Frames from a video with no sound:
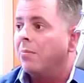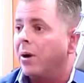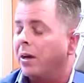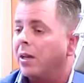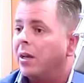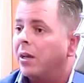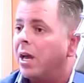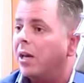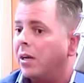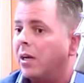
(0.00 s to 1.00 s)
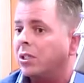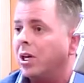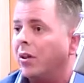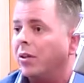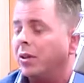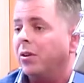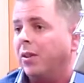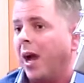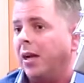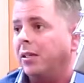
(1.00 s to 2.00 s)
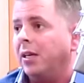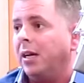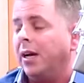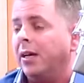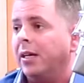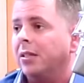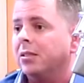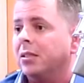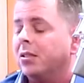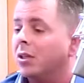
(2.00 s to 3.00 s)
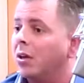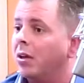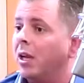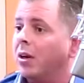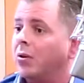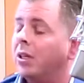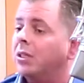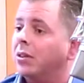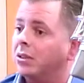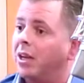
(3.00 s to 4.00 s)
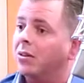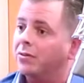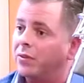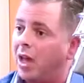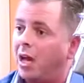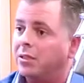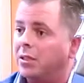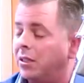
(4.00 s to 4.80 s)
But in a nutshell, the idea is to increase your sales velocity.